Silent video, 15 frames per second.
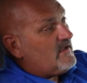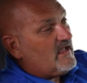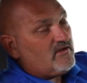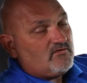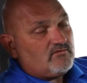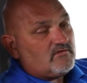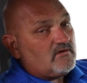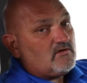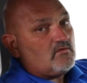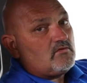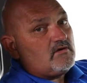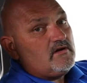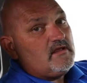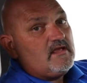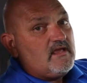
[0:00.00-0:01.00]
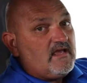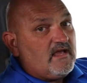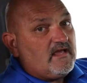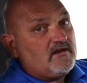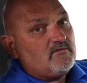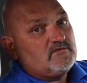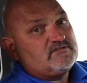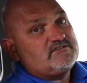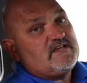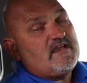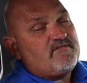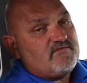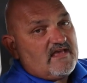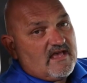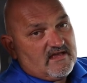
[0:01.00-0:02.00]
manual record and it will
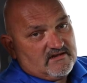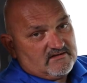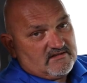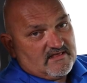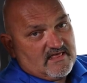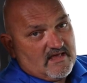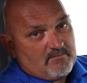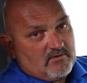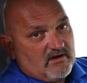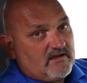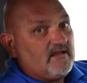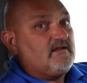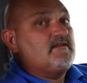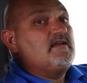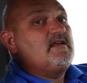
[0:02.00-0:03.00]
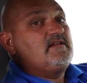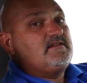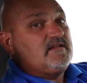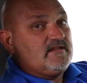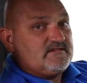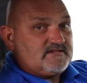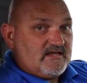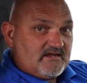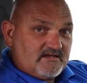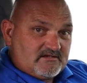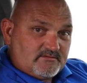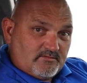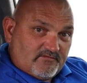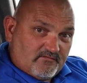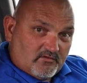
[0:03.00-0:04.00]
save that into that bucket. 10
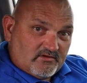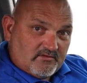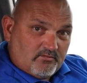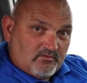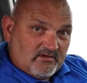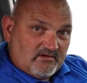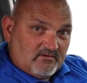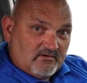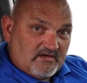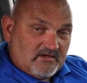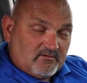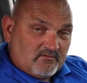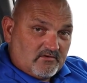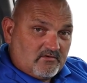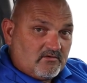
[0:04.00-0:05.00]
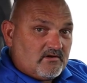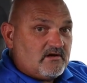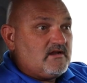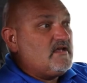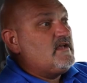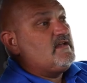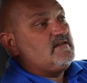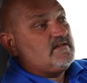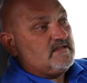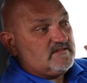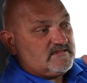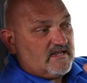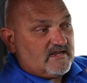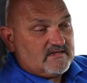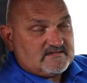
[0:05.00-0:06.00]
seconds before the point you hit record, 10
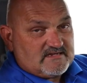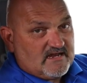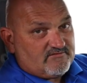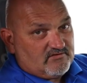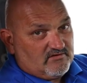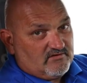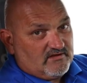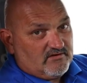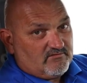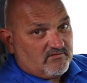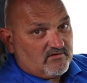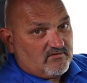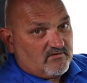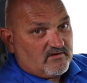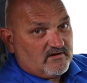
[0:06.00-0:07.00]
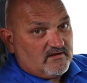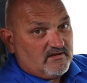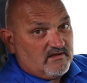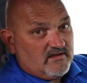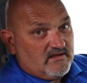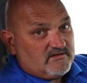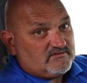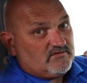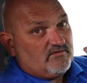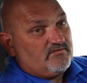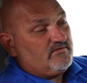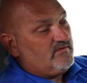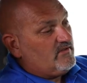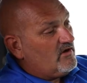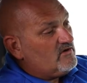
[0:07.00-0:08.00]
seconds after you hit record. So
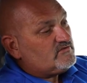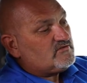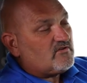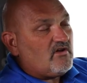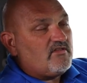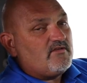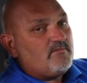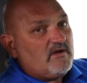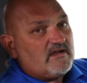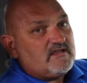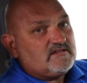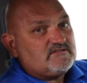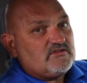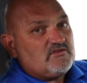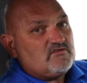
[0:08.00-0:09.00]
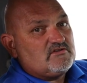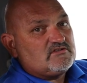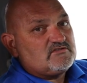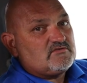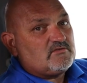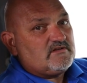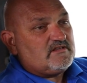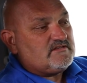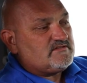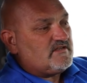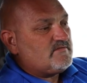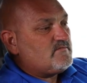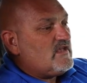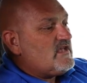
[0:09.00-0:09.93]
those are all the buckets that you can store these in.